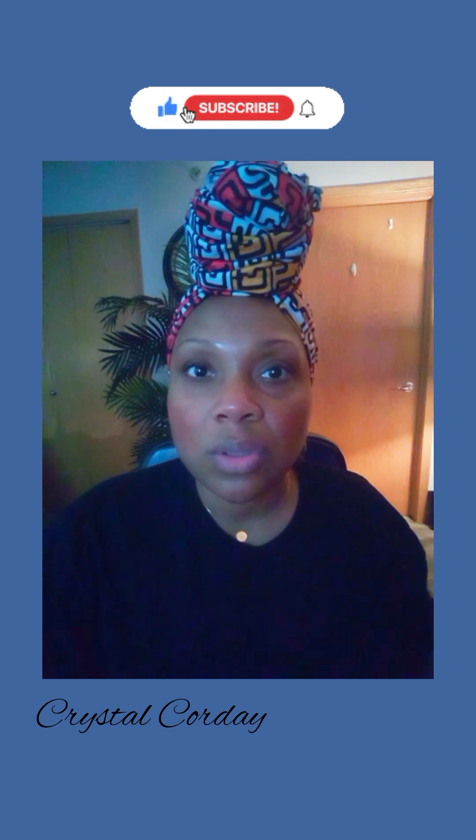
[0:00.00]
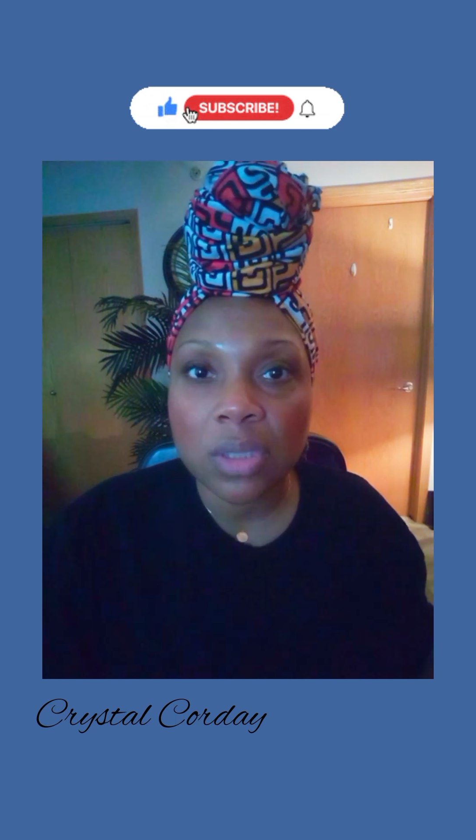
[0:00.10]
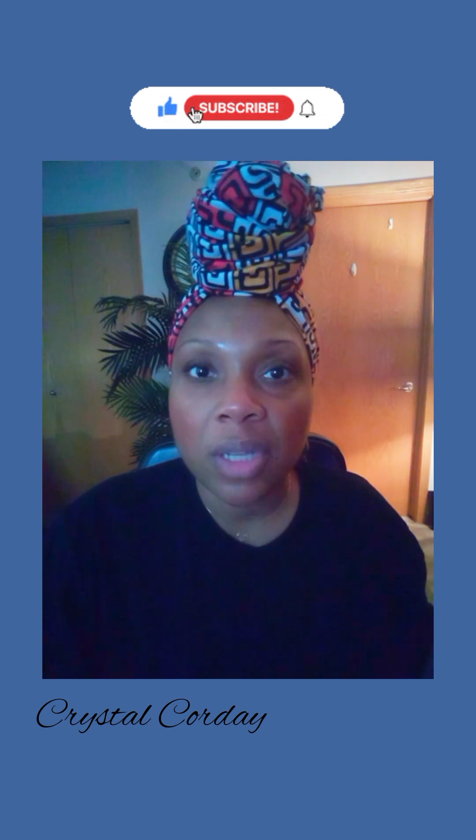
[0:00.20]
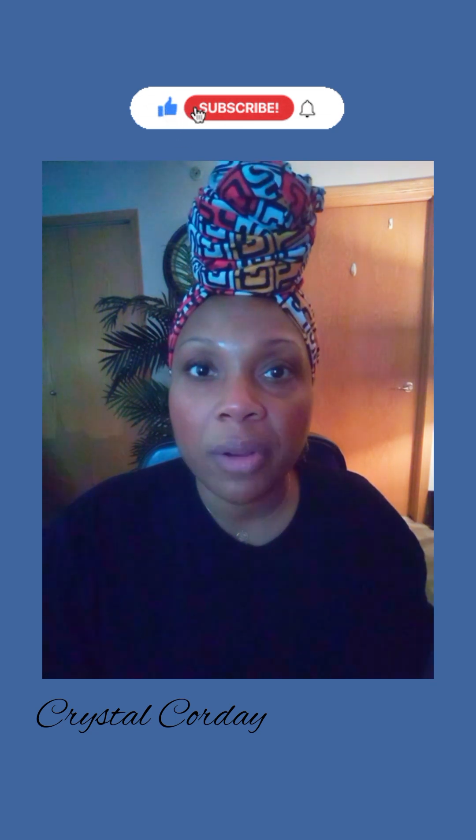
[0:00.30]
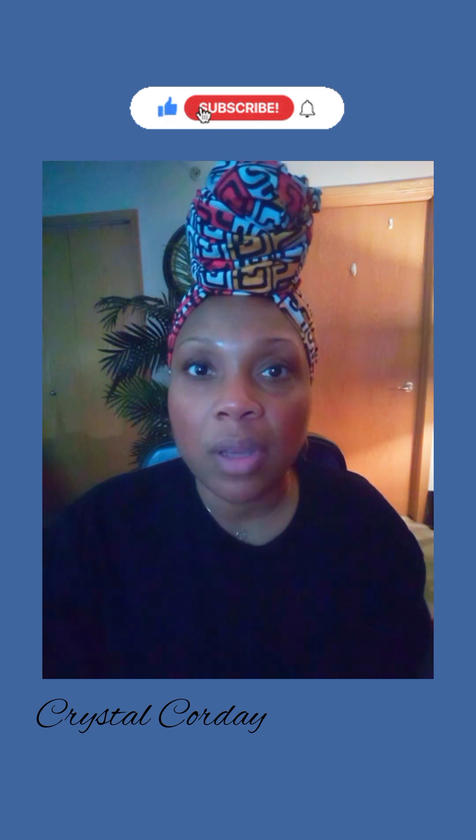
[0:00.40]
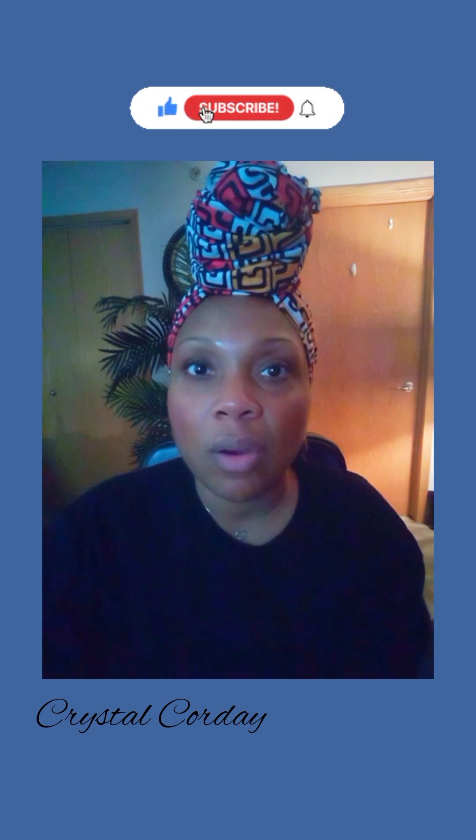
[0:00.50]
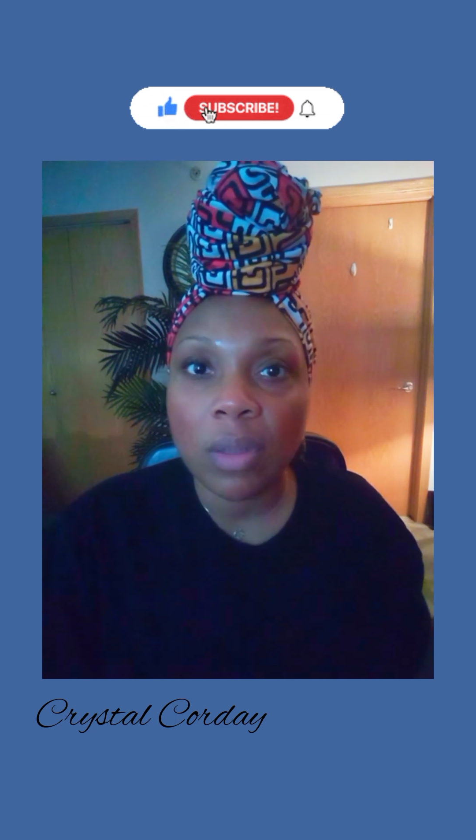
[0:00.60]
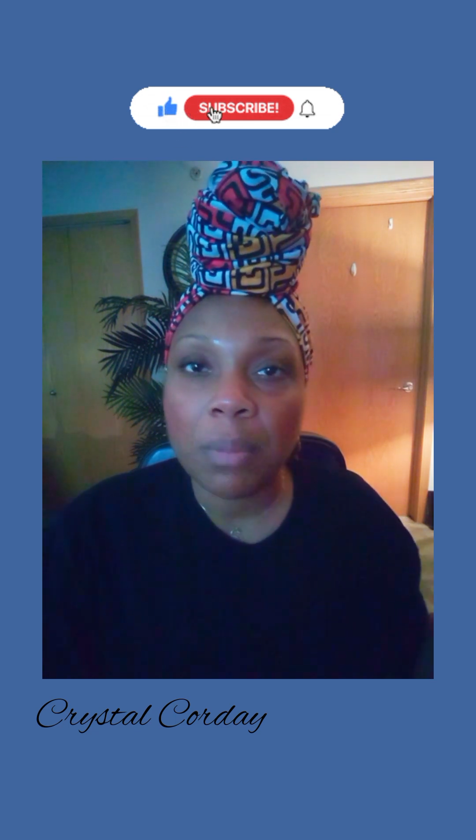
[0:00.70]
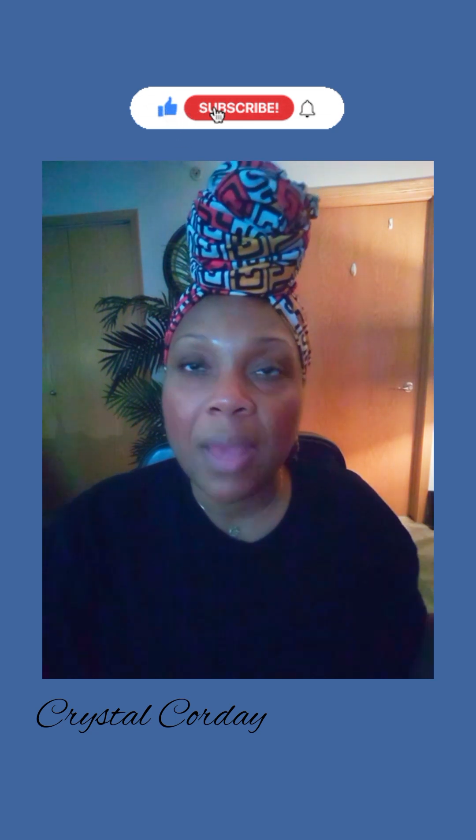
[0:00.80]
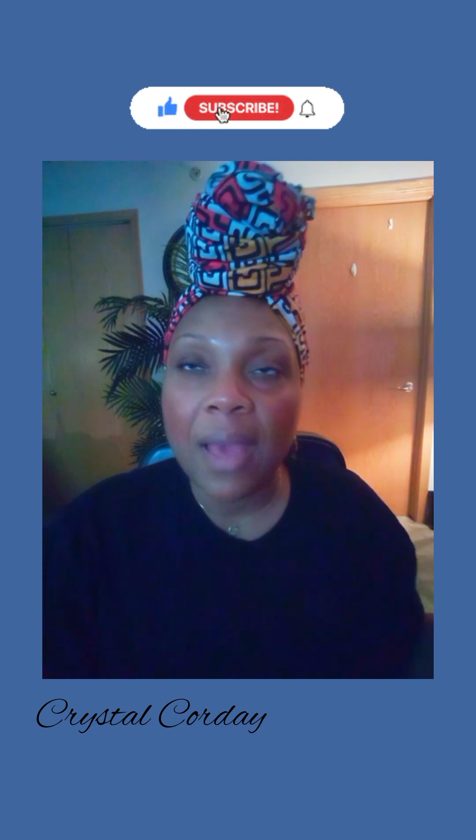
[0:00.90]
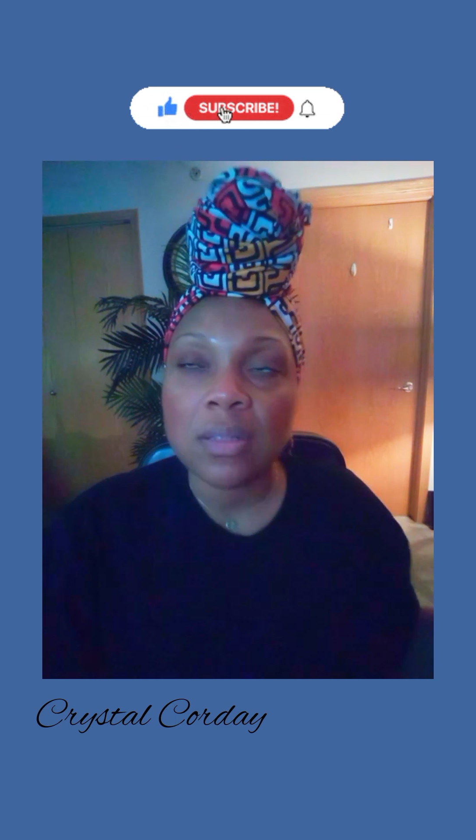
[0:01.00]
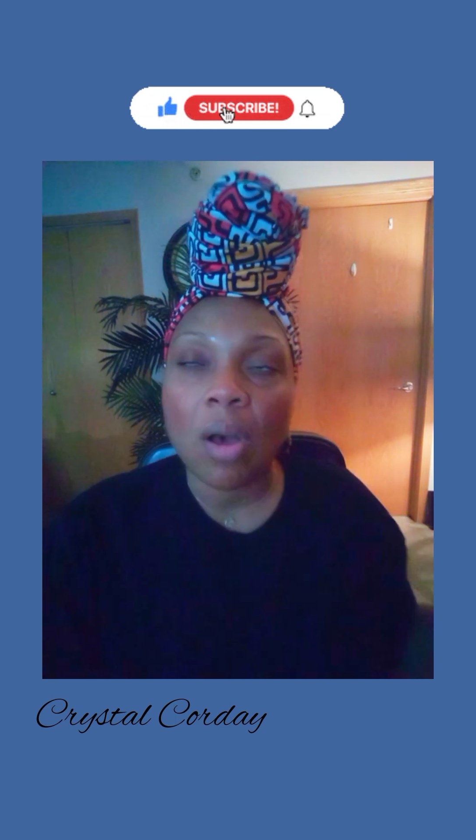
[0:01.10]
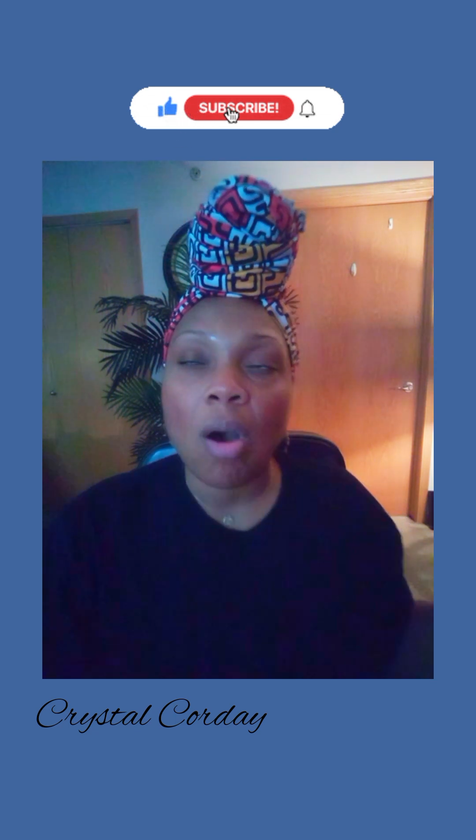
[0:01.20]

or scenario in the past